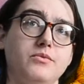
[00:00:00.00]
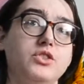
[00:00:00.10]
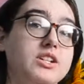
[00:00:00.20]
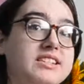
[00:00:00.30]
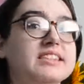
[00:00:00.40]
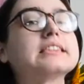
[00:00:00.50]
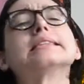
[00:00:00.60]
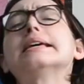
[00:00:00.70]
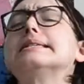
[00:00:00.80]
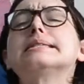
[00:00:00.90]
she doesn't
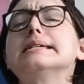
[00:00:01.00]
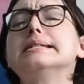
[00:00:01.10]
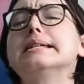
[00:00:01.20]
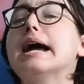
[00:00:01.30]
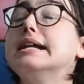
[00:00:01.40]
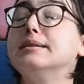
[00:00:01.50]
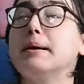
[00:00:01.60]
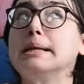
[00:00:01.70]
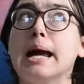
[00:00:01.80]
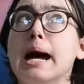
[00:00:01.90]
listen to
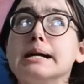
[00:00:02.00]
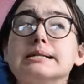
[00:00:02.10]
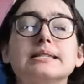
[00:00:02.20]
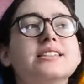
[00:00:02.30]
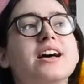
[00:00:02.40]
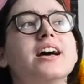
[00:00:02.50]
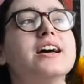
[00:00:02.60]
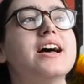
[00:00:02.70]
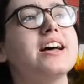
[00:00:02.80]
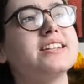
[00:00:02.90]
anybody else,
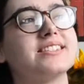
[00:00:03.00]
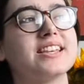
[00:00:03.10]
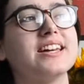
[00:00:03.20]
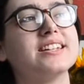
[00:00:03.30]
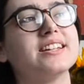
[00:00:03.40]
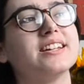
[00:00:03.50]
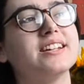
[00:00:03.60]
and it's like,